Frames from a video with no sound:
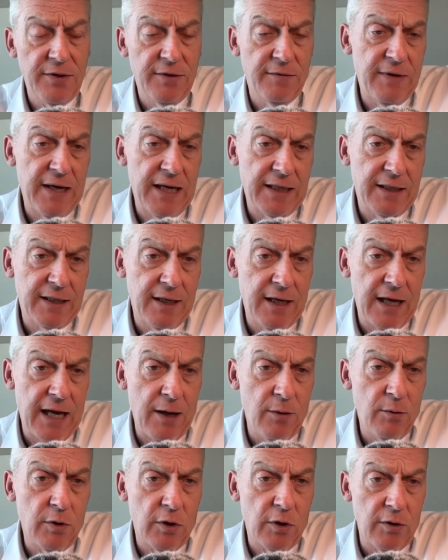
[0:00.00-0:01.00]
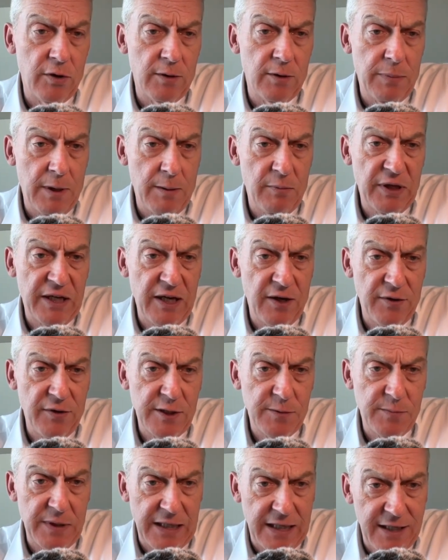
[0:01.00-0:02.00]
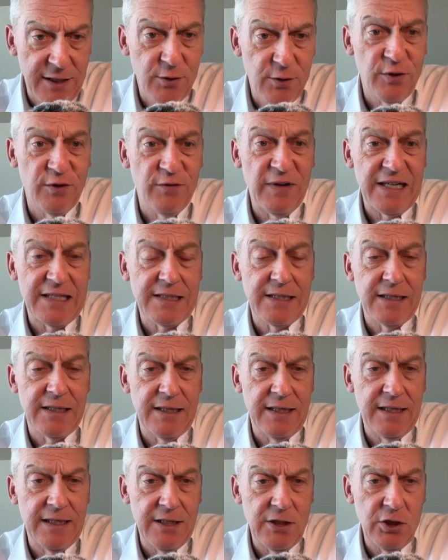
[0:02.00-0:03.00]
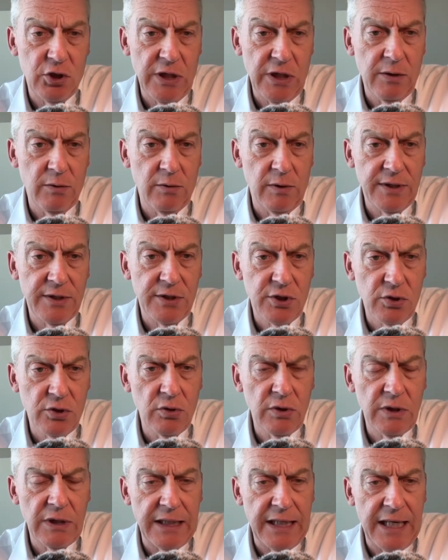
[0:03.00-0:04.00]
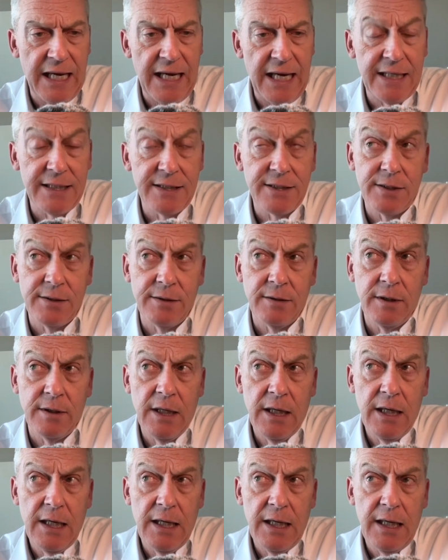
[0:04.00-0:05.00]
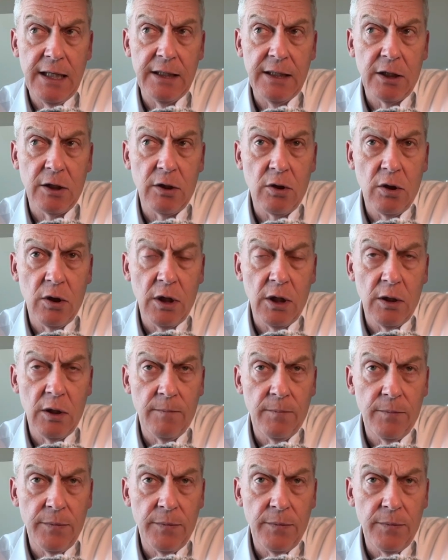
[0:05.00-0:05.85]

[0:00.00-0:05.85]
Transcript: In fact, I would argue that public health has been underinvested in general, and certainly hasn't in the current,